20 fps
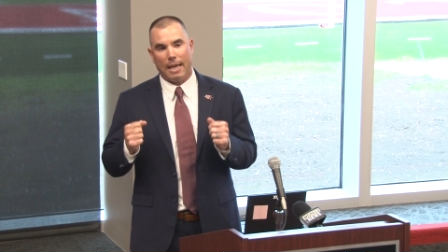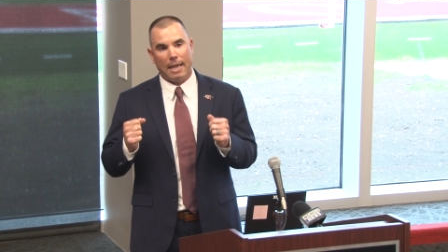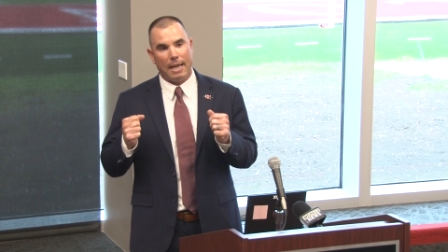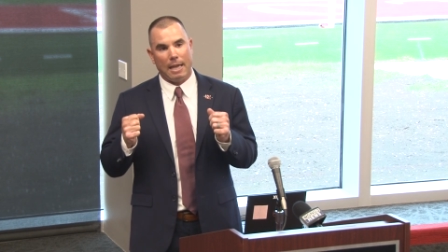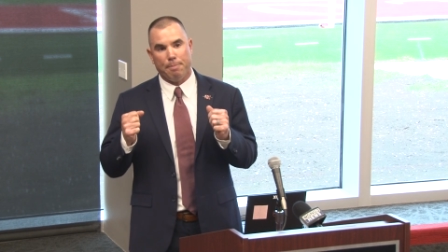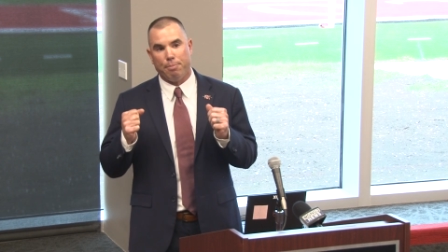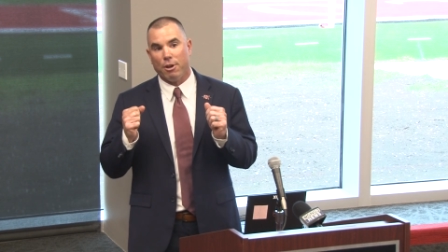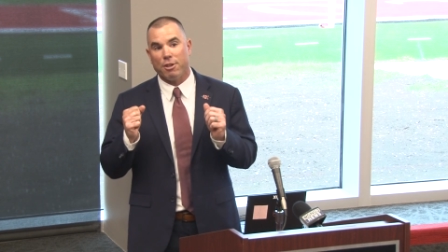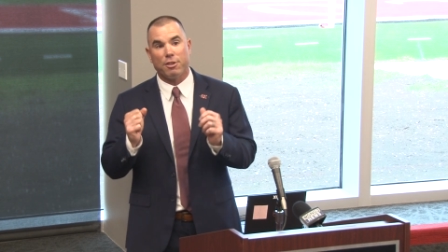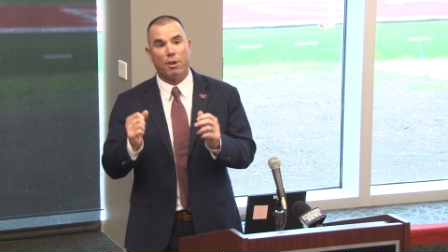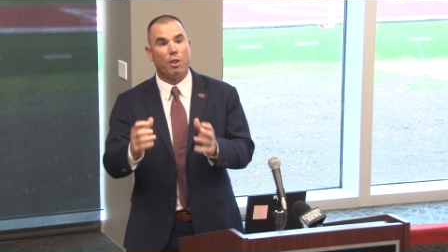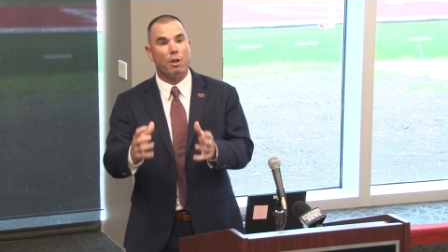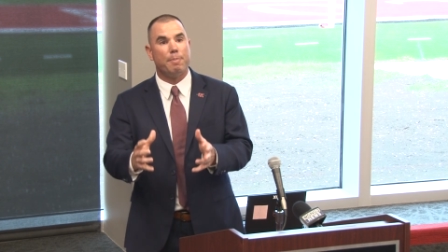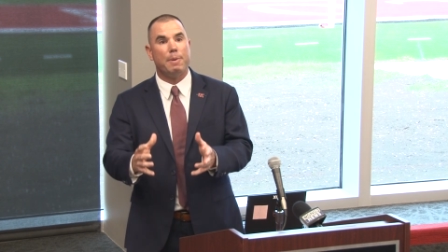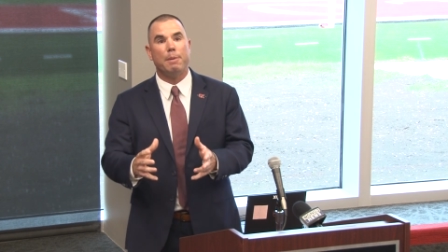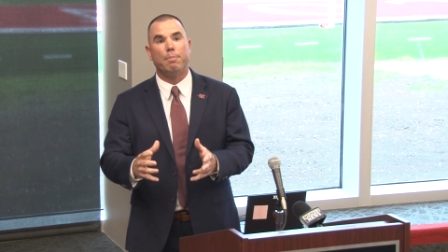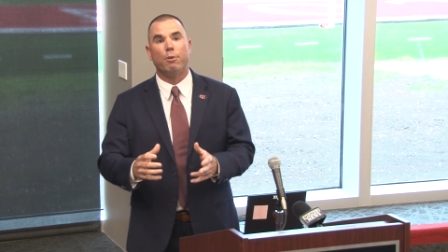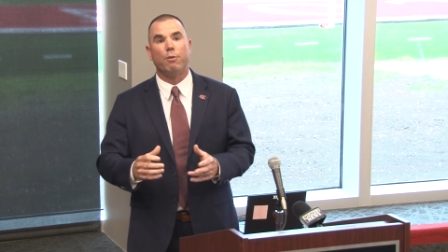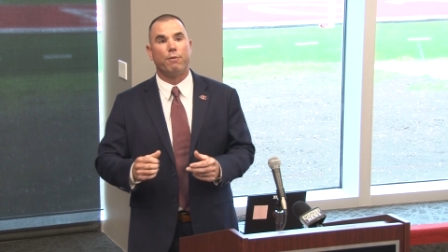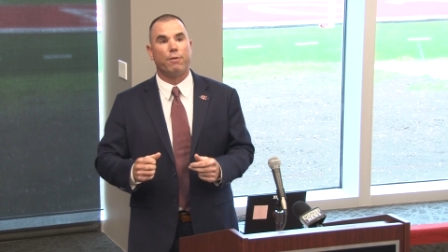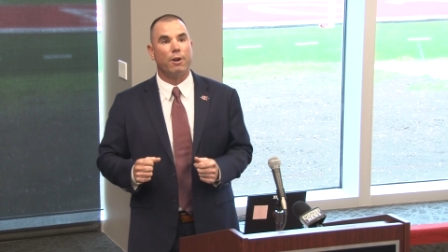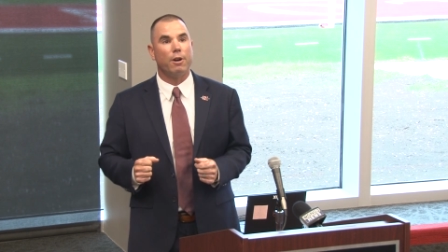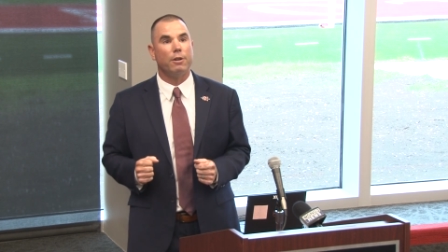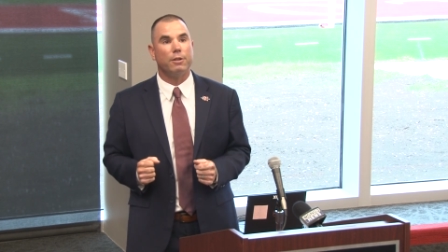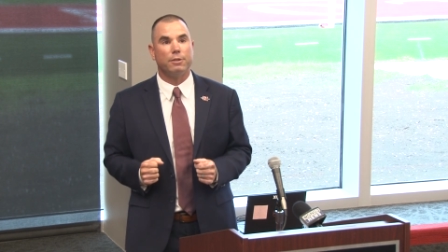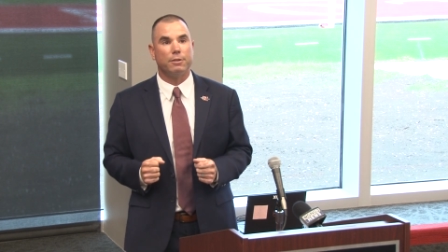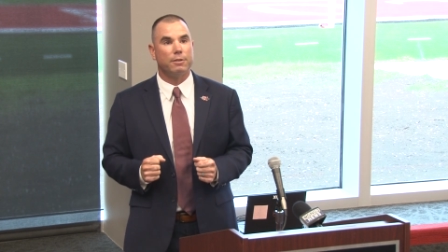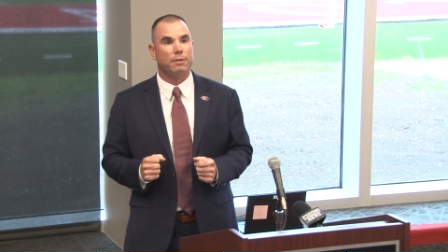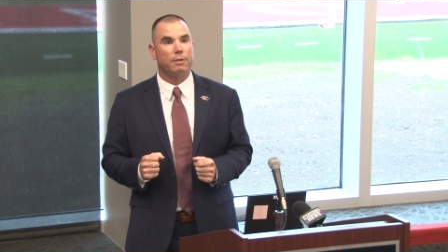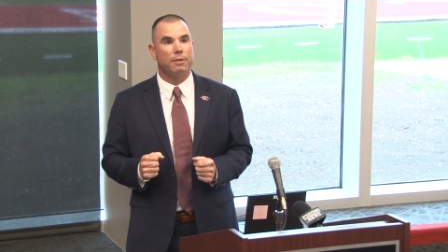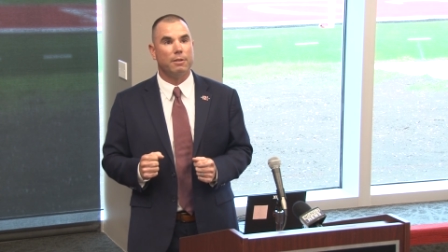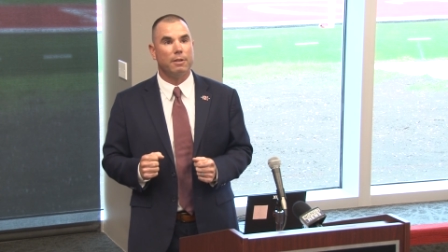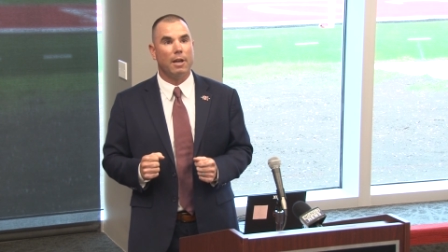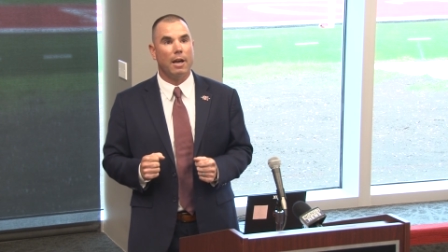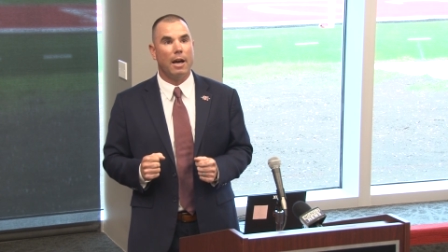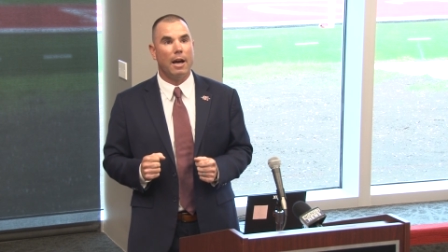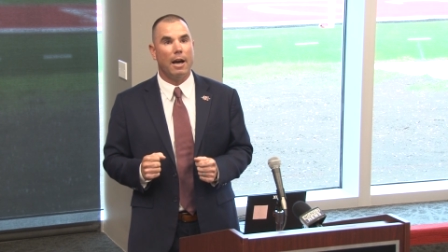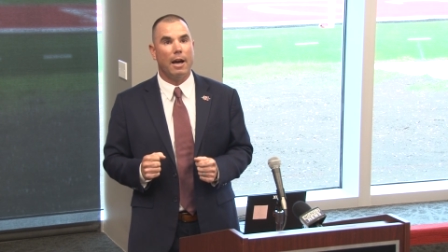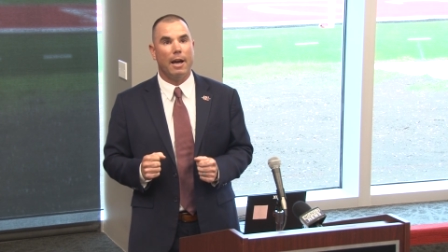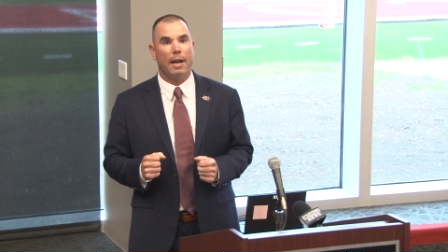he puts other people first.
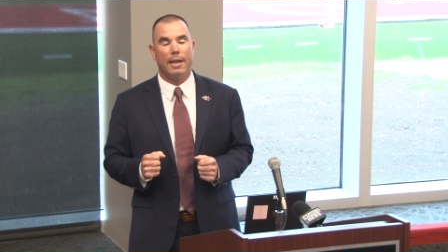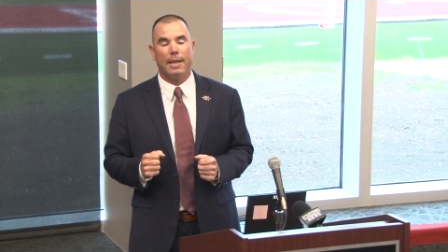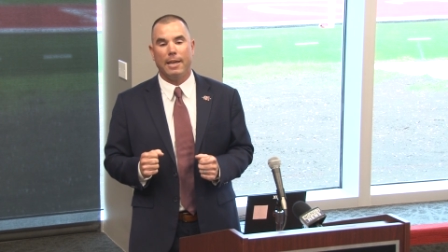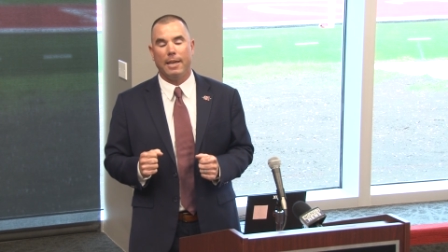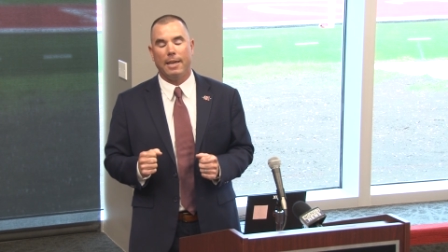Uh,